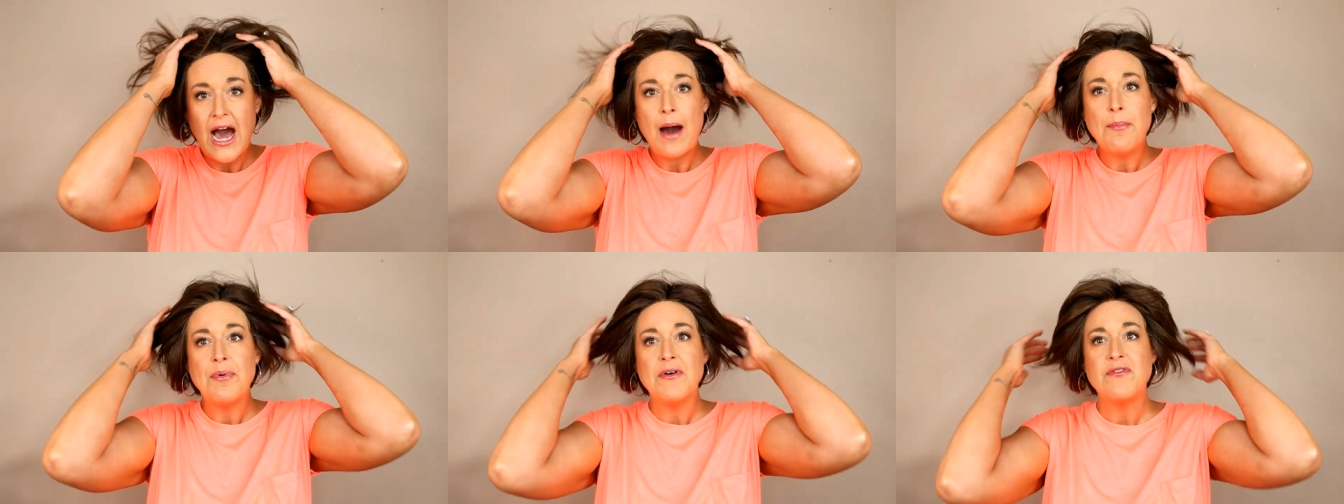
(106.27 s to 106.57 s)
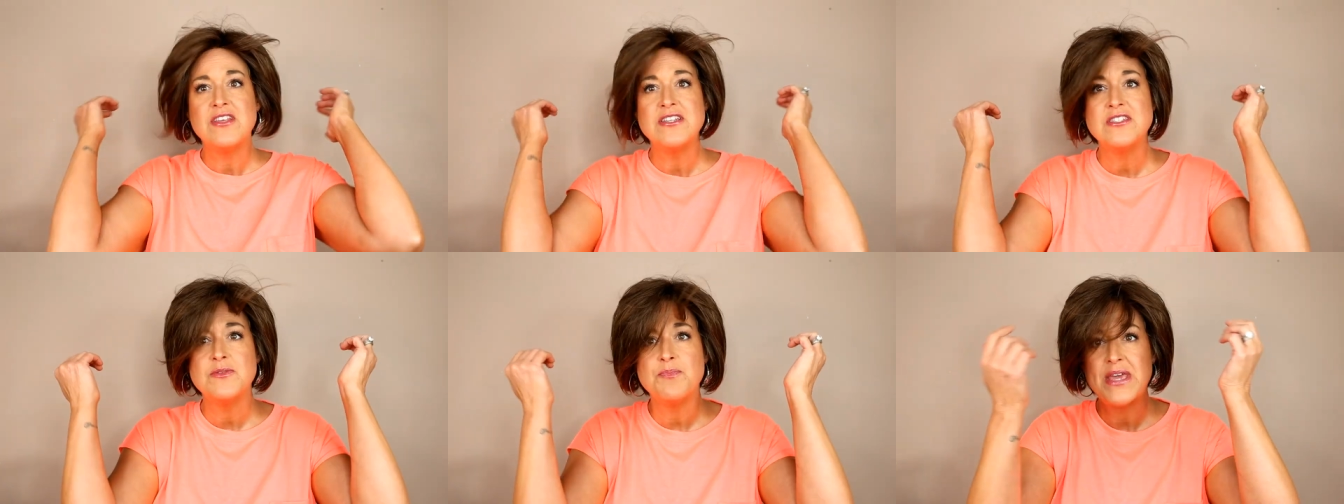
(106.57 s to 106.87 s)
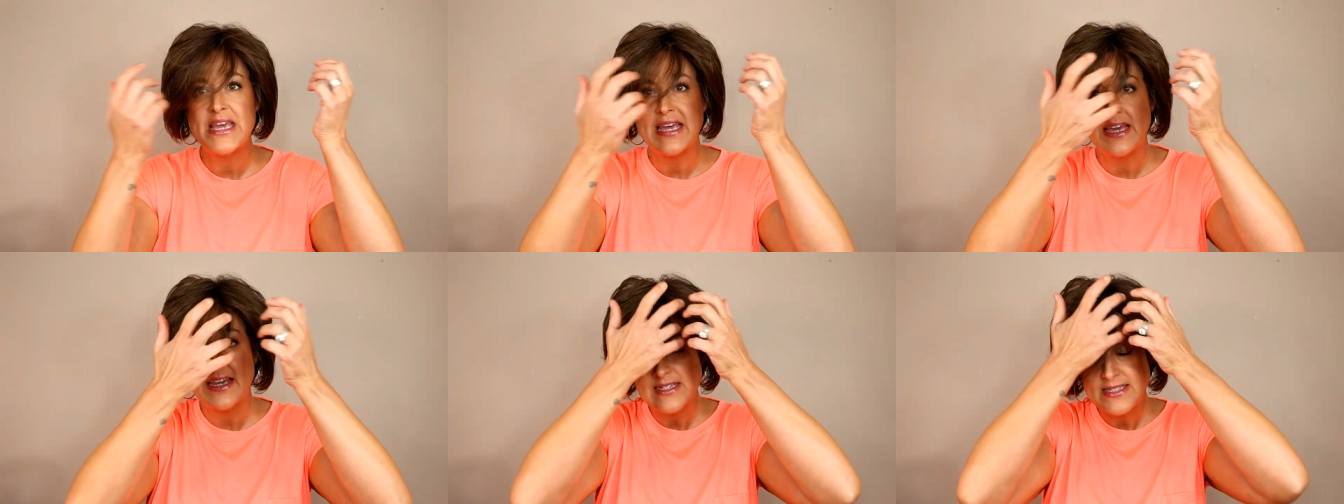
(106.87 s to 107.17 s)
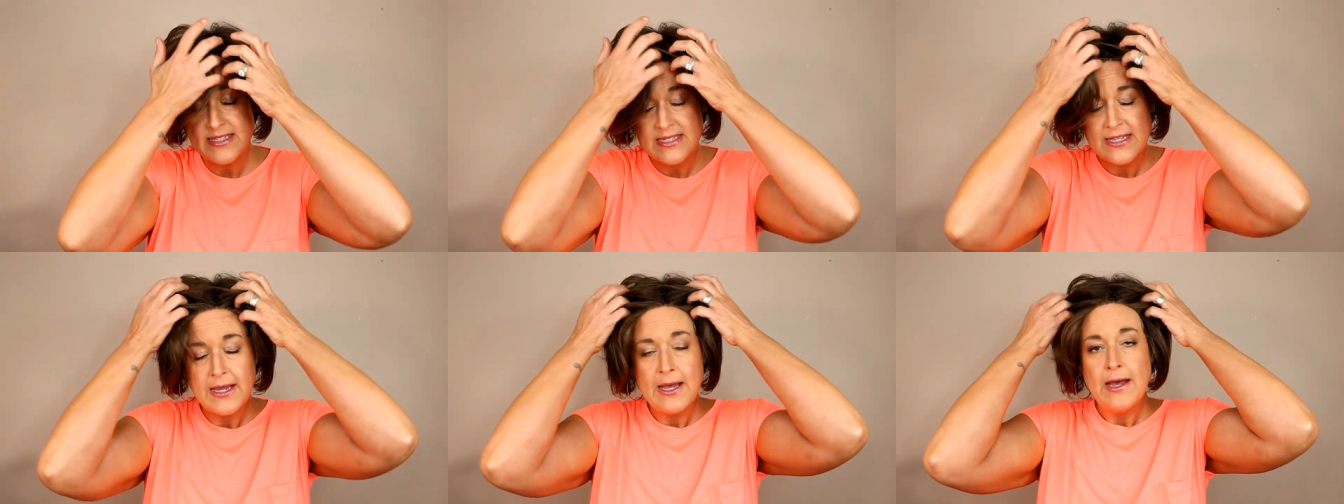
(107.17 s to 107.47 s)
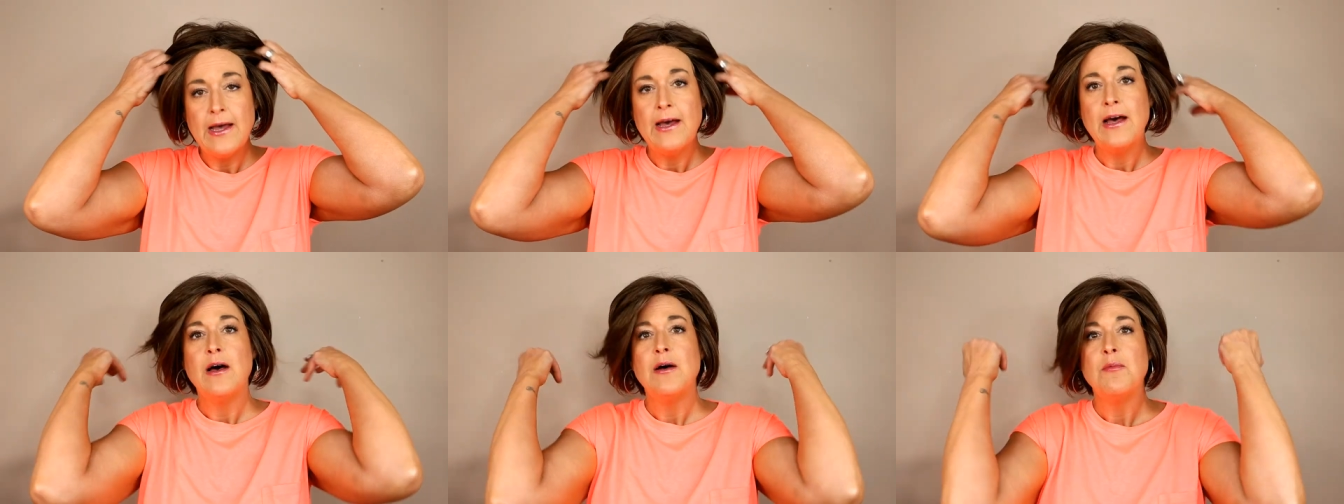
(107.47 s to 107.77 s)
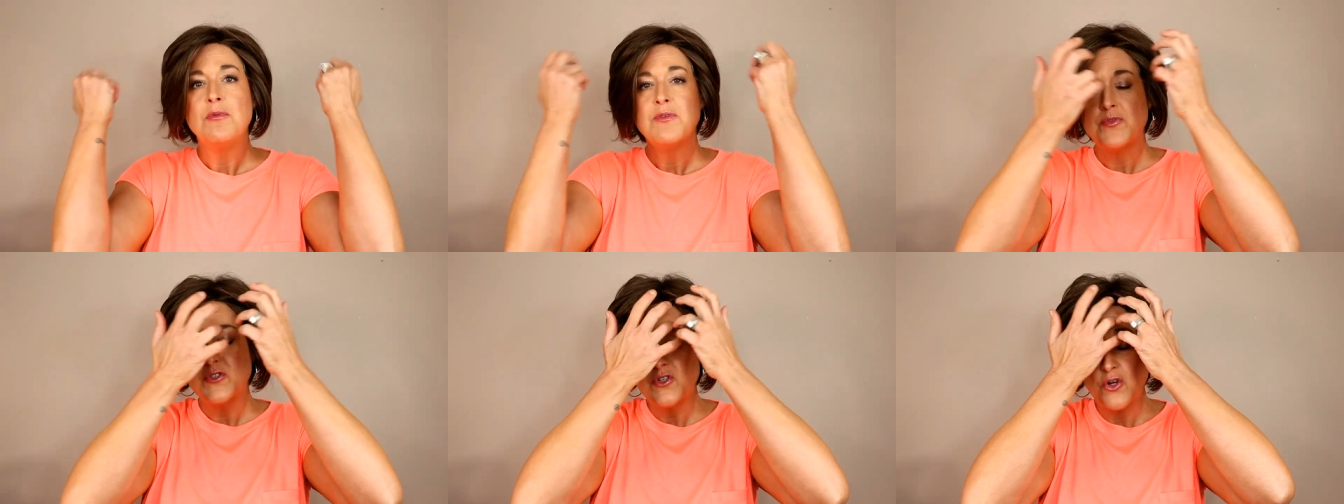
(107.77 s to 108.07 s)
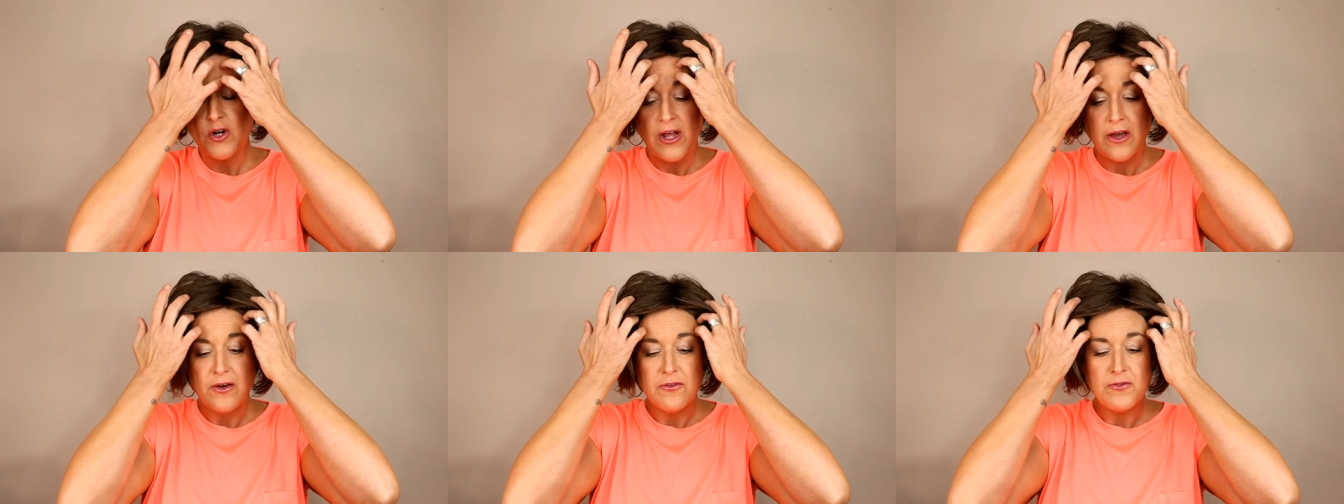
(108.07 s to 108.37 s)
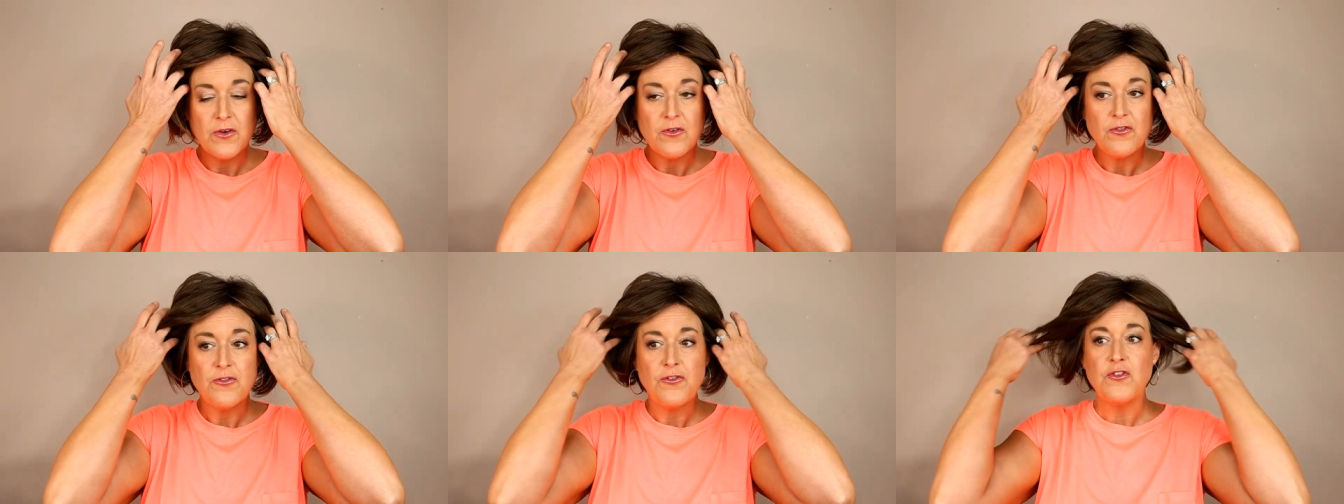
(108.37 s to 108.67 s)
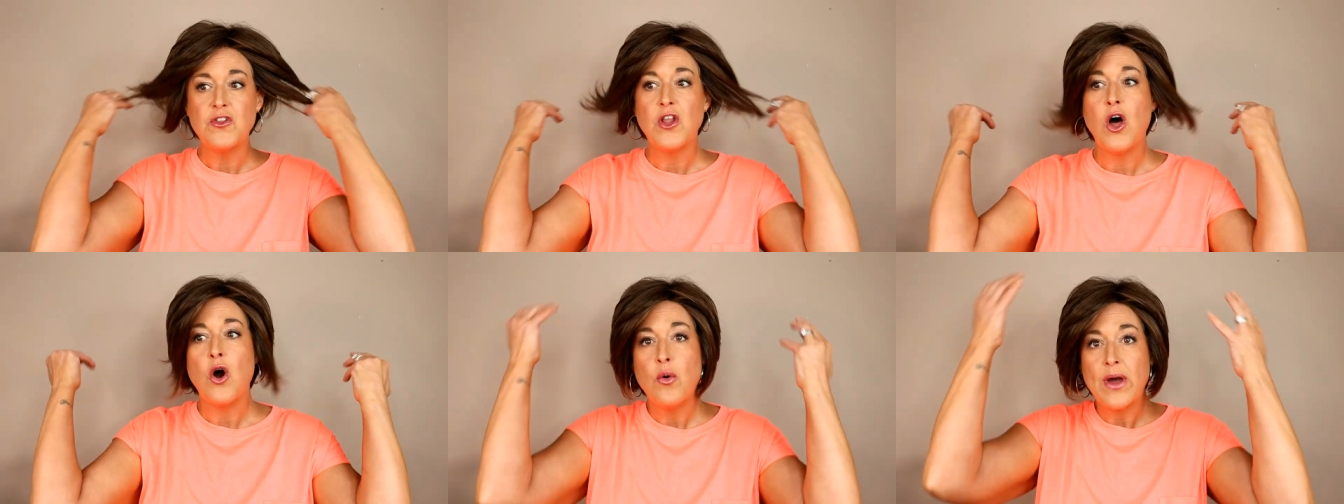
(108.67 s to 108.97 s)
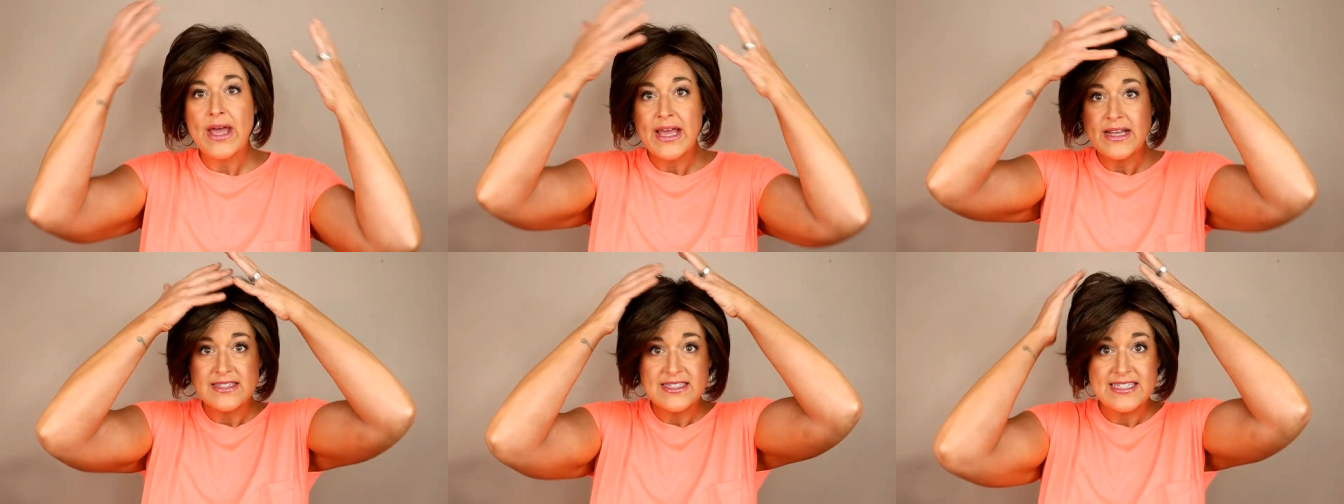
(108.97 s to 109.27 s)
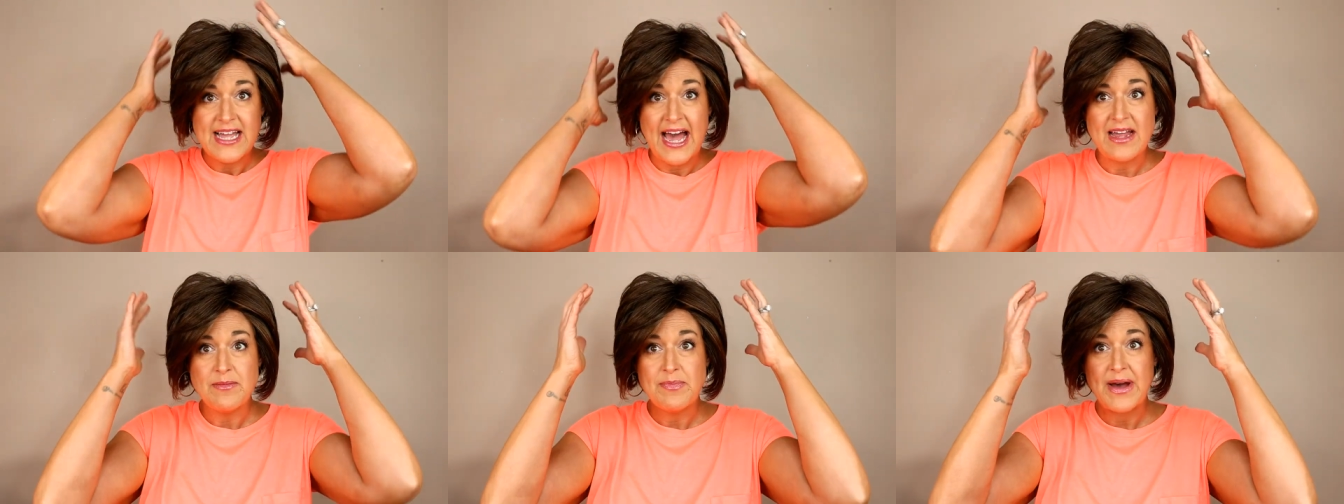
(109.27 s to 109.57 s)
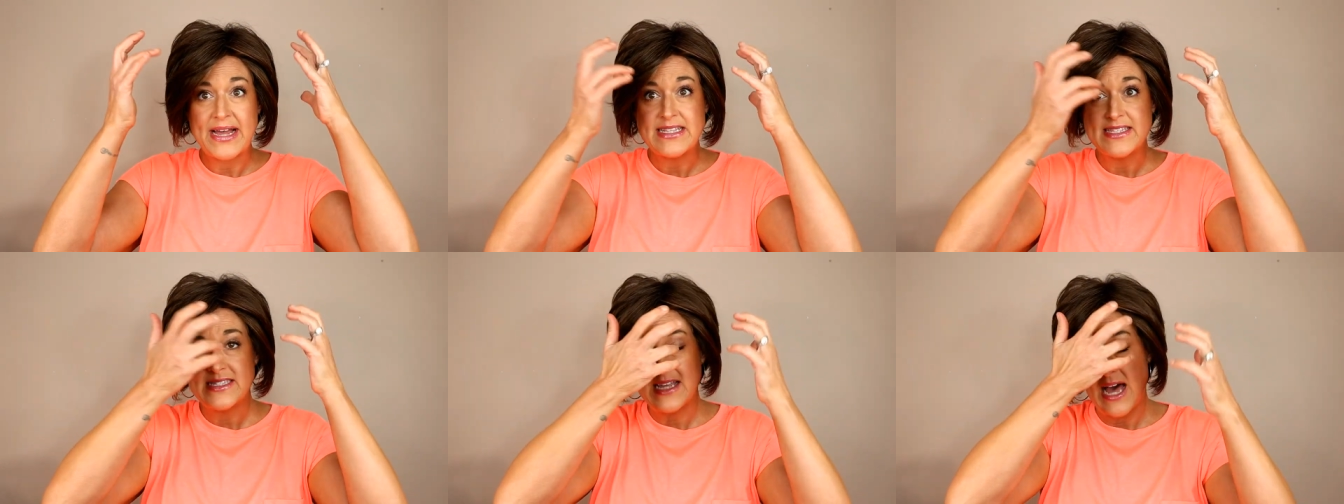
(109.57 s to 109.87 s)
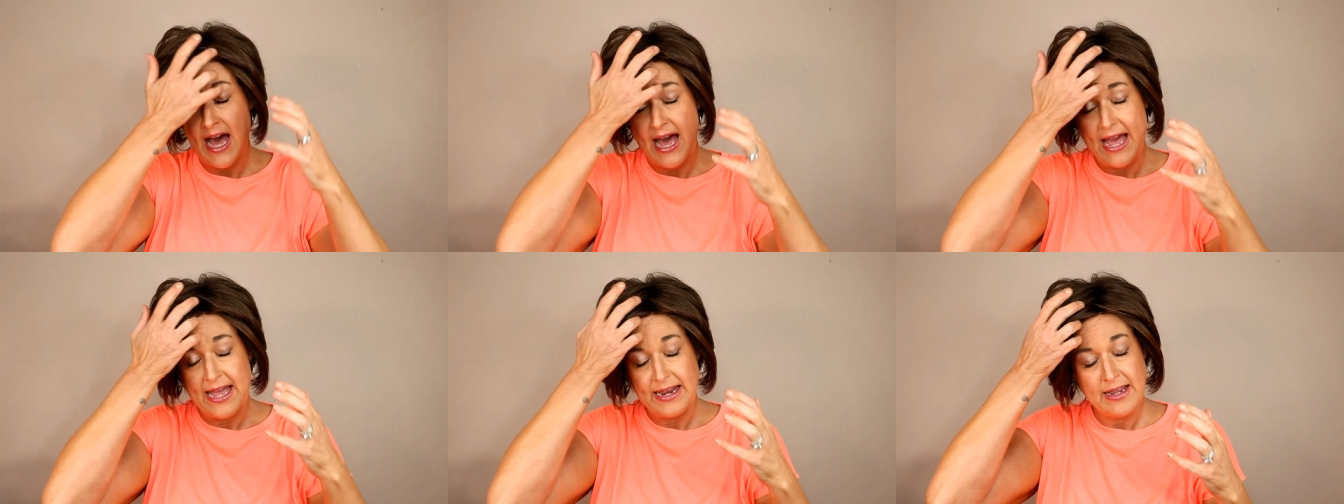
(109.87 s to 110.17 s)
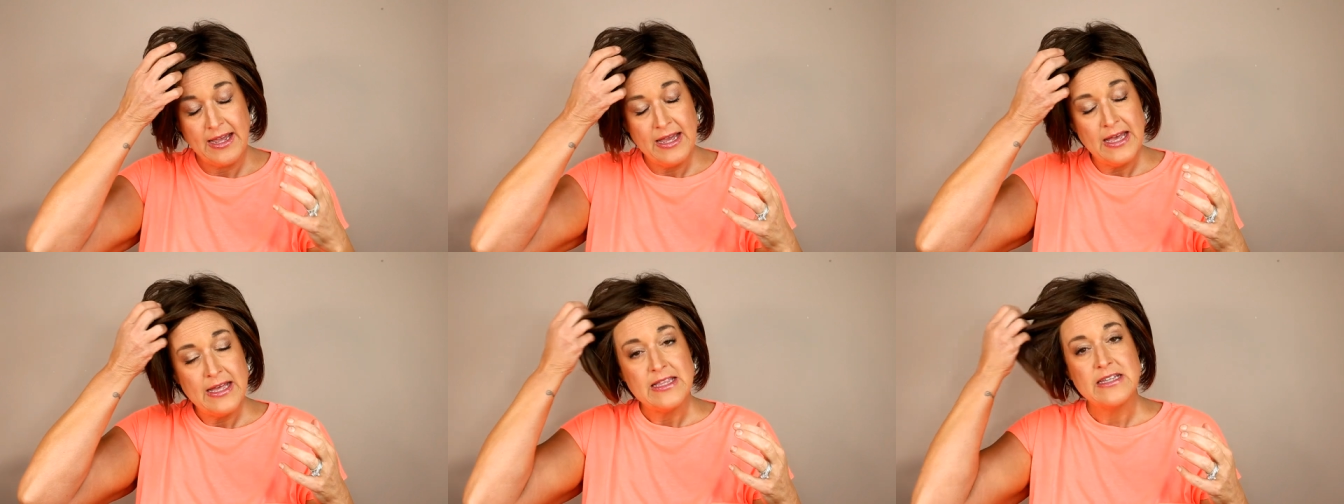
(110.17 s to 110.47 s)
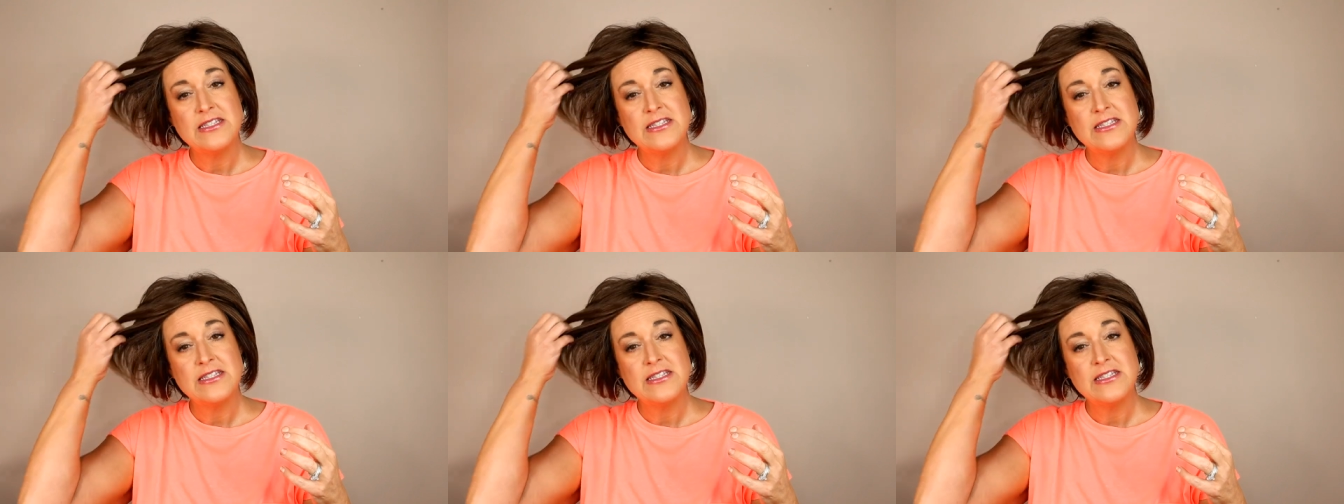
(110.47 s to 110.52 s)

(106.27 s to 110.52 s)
top of this piece sort of flowing side by side.